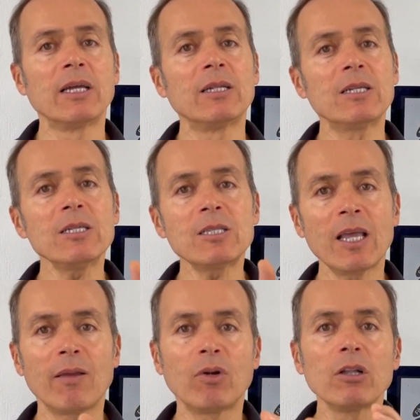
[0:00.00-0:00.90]
In this
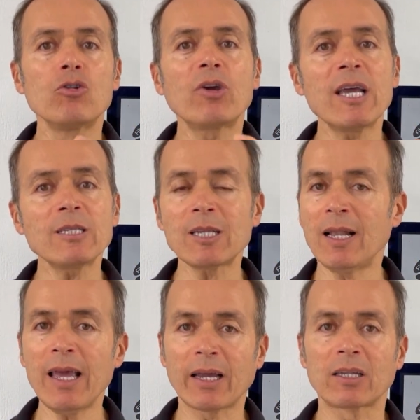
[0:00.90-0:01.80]
table, you can
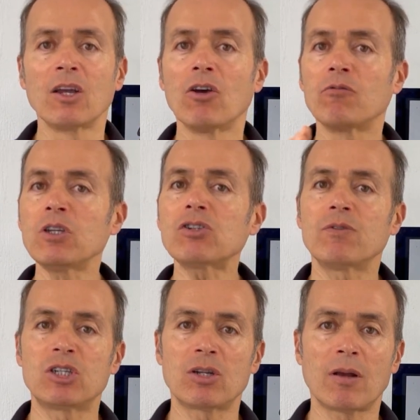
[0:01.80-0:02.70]
select which
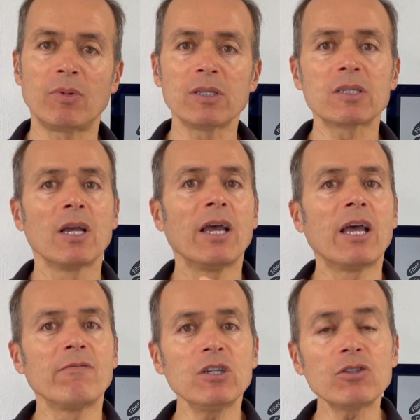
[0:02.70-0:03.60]
vegetables
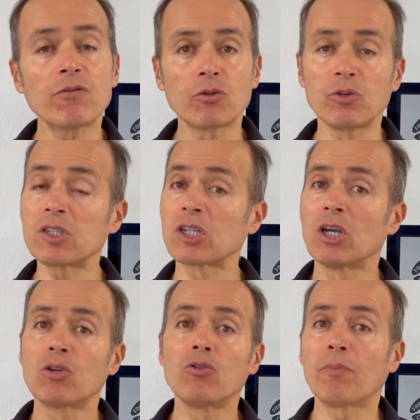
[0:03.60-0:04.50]
and which fruits
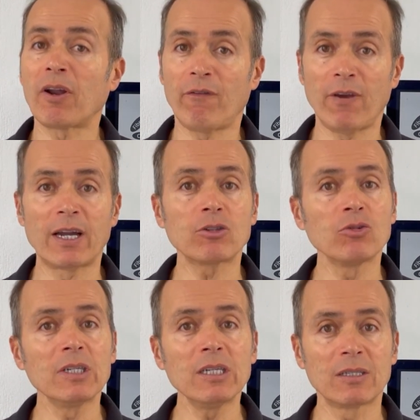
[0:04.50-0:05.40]
you prefer
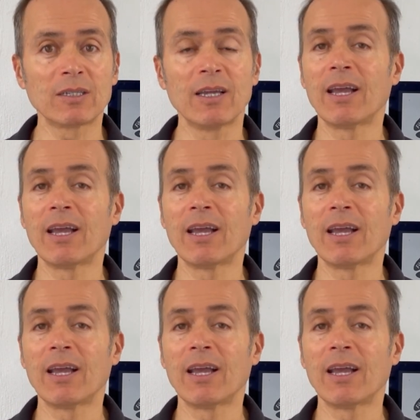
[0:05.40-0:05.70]
to eat,